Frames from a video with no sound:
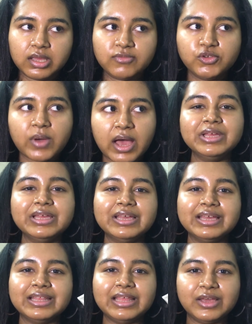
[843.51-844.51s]

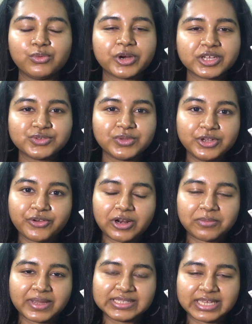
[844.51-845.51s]
It works really great
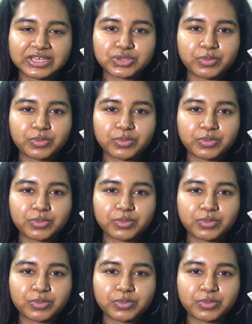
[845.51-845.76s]
on my skin